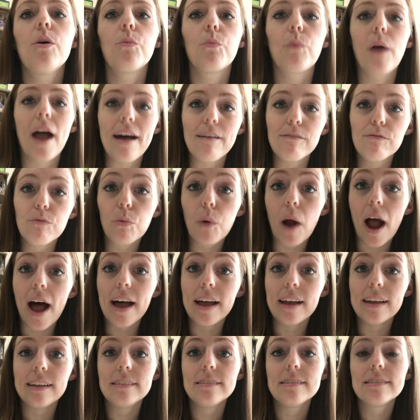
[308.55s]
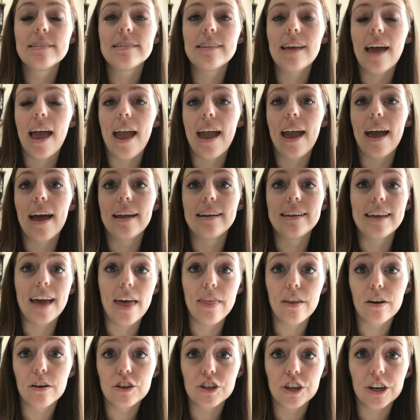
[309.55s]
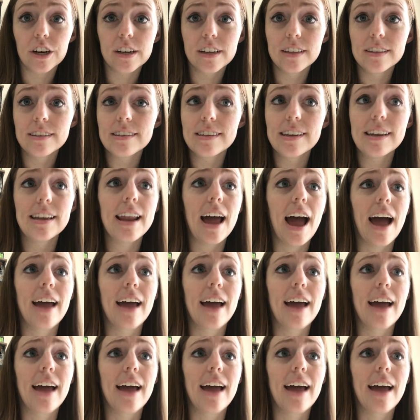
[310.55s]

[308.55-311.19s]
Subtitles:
RezRuns, and Heather Jergensen,